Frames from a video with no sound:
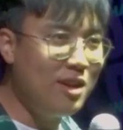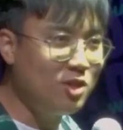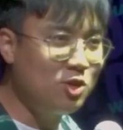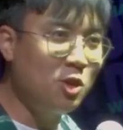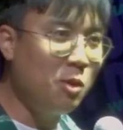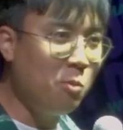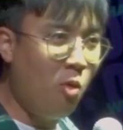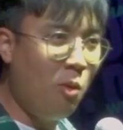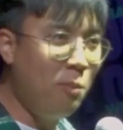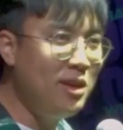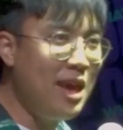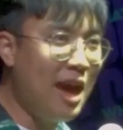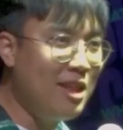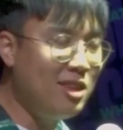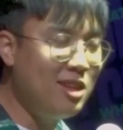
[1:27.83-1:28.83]
So the moment they
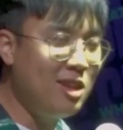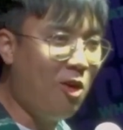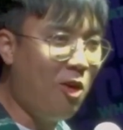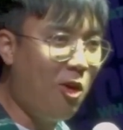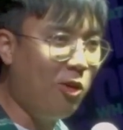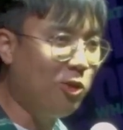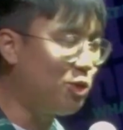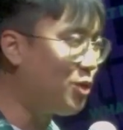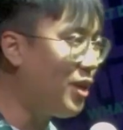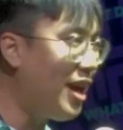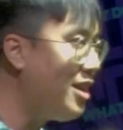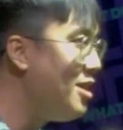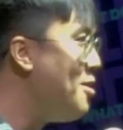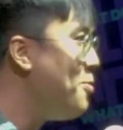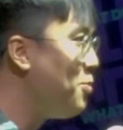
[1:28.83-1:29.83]
enter the halls, right,
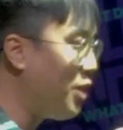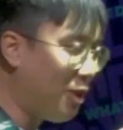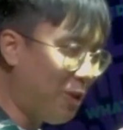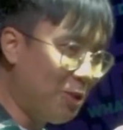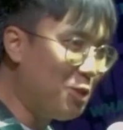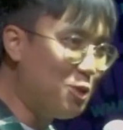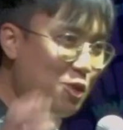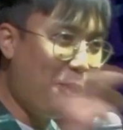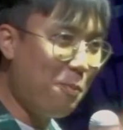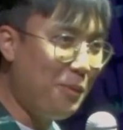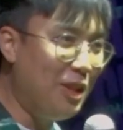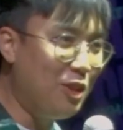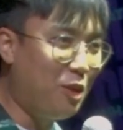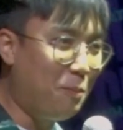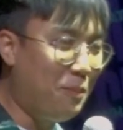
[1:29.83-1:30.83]
they got to drop it
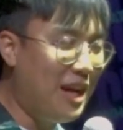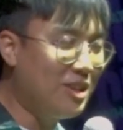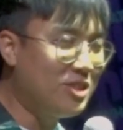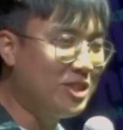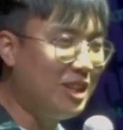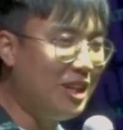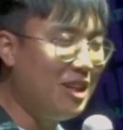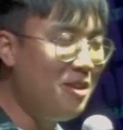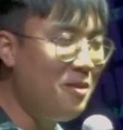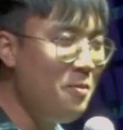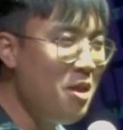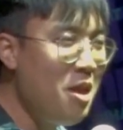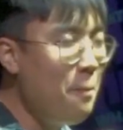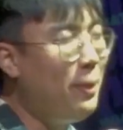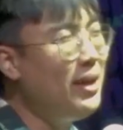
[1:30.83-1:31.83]
into the basket.
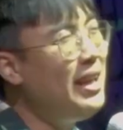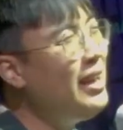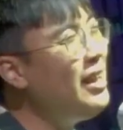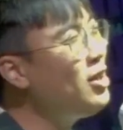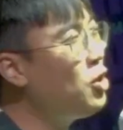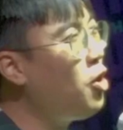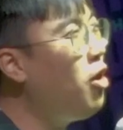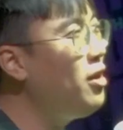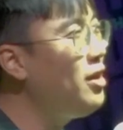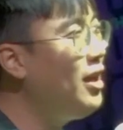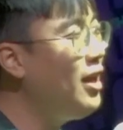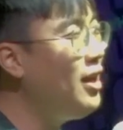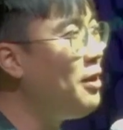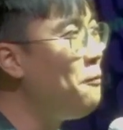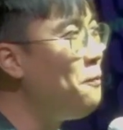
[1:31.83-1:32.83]
But then I thought
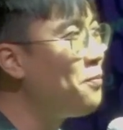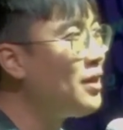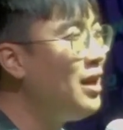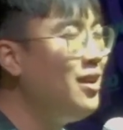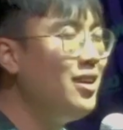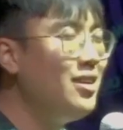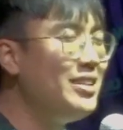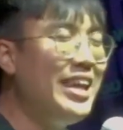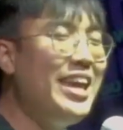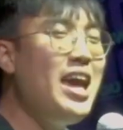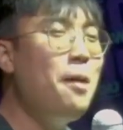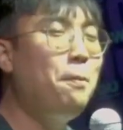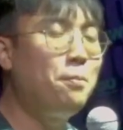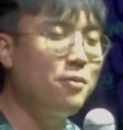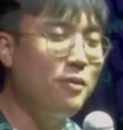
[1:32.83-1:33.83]
again, they are
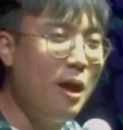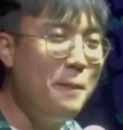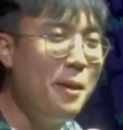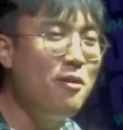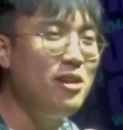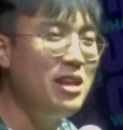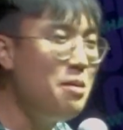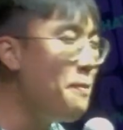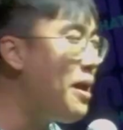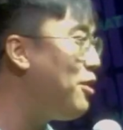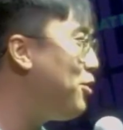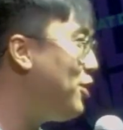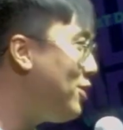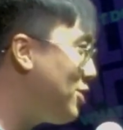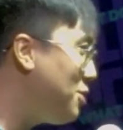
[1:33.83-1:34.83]
primarily
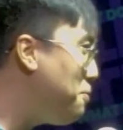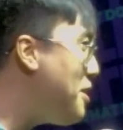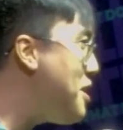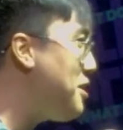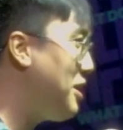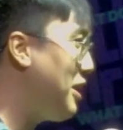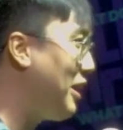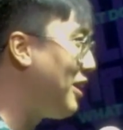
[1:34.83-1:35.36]
Mandarin speaking.